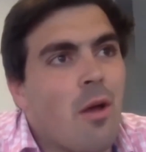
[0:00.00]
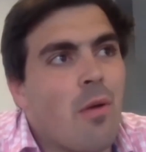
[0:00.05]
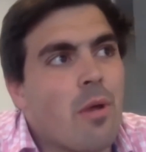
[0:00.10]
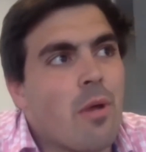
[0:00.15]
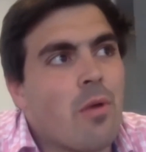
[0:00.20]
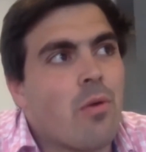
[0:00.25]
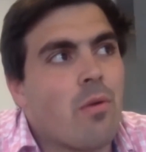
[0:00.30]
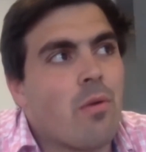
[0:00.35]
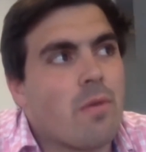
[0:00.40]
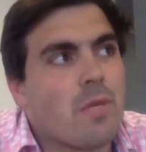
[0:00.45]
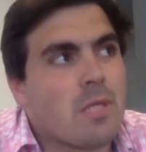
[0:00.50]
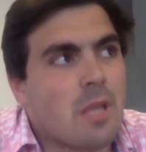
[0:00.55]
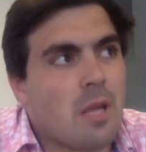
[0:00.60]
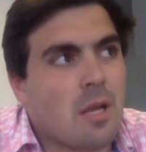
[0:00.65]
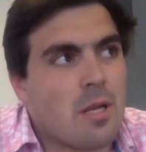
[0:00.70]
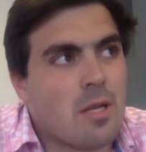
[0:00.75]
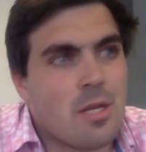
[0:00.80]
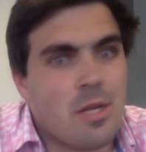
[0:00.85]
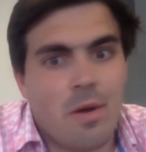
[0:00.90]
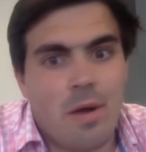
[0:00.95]
and all of a
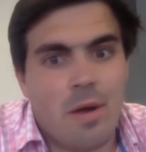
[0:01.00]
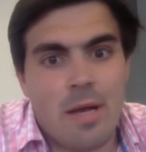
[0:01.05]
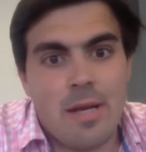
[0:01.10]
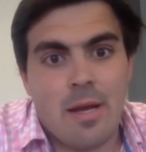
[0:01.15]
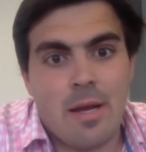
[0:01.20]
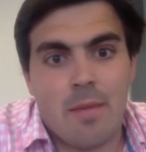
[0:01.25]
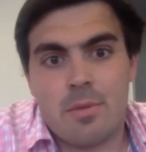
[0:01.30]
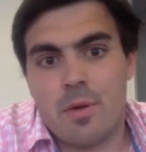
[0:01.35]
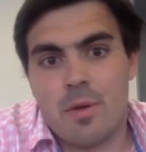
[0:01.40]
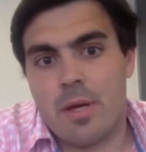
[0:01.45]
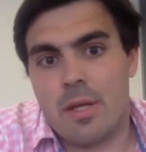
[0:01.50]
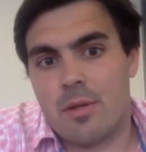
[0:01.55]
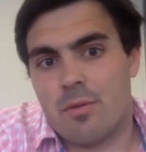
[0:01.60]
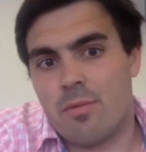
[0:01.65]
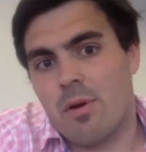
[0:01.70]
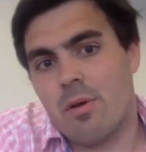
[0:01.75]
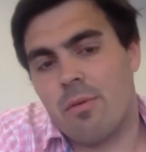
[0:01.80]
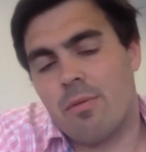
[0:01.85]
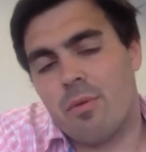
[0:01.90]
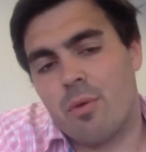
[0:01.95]
sudden you end up doing
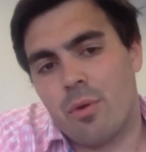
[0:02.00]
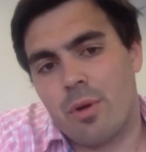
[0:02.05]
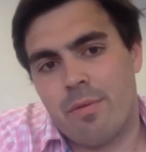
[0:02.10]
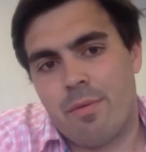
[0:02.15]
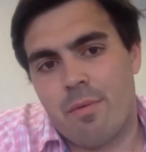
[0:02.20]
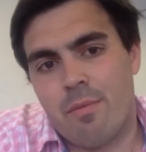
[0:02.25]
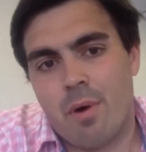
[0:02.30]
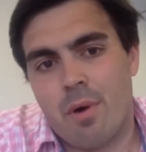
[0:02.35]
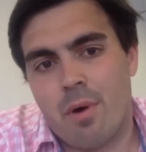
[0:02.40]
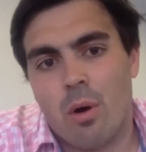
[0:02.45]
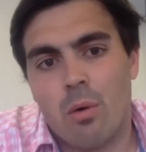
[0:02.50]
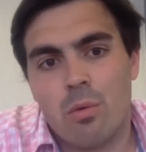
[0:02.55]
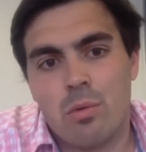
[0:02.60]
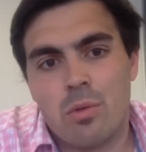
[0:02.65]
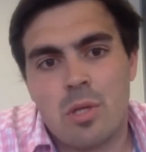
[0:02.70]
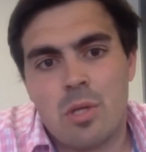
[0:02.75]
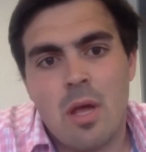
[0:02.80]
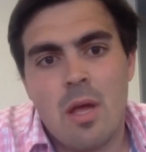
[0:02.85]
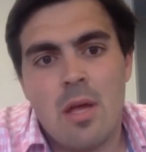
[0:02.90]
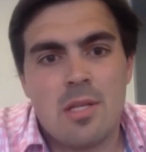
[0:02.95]
3 or 4 different
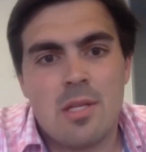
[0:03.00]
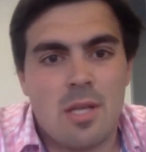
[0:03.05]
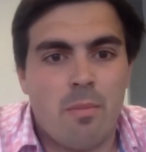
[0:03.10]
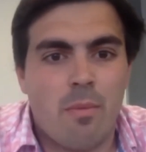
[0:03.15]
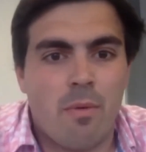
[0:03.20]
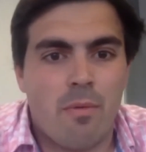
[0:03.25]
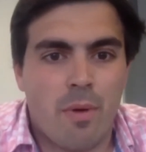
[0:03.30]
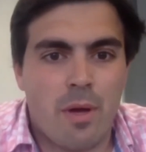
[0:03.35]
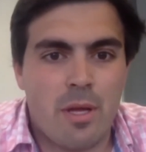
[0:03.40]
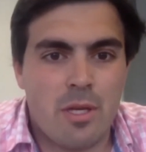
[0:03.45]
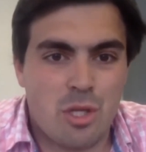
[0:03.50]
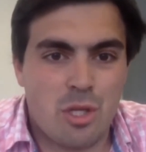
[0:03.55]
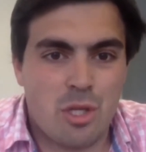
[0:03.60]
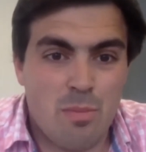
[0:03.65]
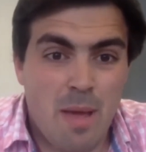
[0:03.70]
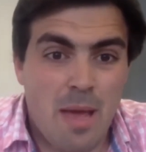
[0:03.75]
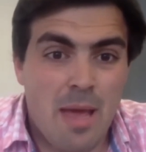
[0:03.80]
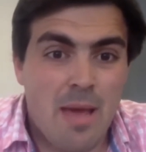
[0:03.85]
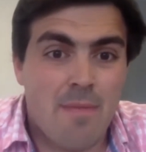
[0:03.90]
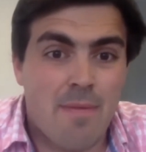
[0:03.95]
roles, some of which you
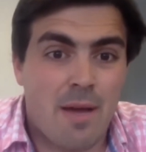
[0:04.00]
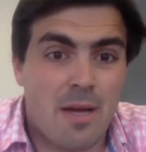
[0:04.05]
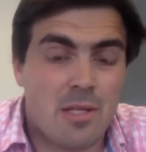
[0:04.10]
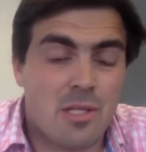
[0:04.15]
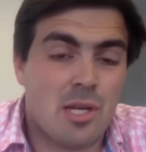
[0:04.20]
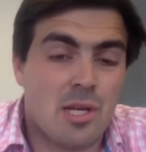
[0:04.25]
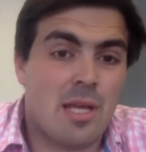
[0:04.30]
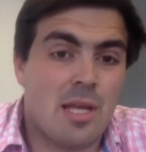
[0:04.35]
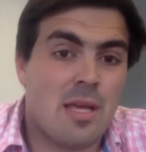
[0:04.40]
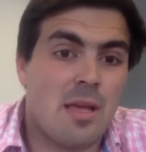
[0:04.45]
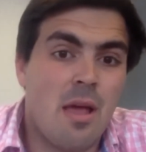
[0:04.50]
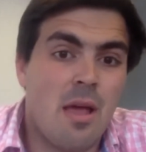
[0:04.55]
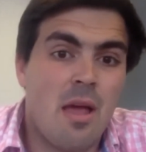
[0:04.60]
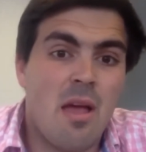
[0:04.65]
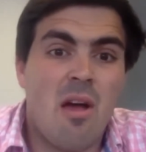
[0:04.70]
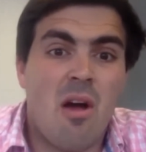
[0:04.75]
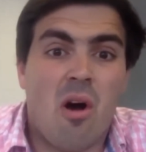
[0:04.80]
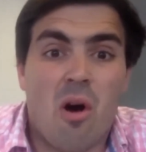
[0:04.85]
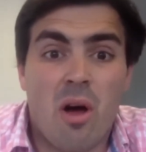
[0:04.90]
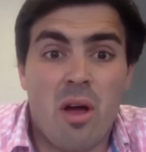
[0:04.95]
may have actually
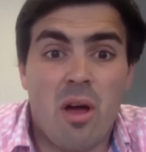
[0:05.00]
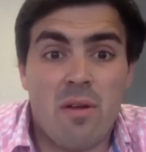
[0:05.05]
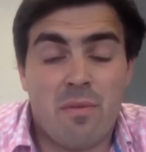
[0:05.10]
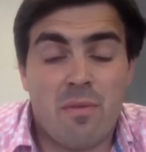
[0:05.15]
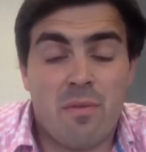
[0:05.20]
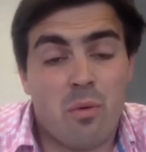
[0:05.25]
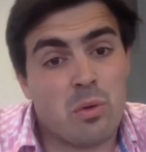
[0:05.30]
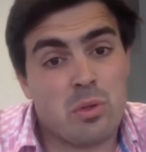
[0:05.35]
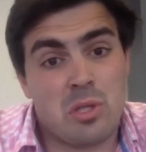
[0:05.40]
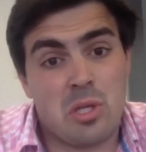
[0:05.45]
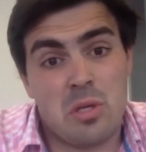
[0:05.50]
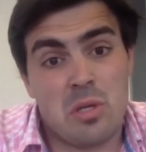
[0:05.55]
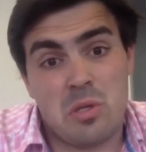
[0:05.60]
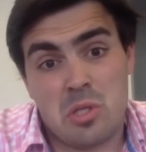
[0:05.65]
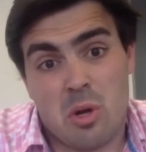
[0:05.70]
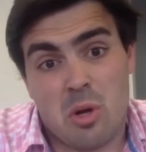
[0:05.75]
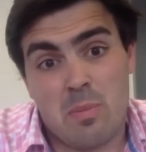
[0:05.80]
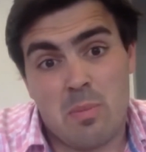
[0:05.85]
hired for, so you stopped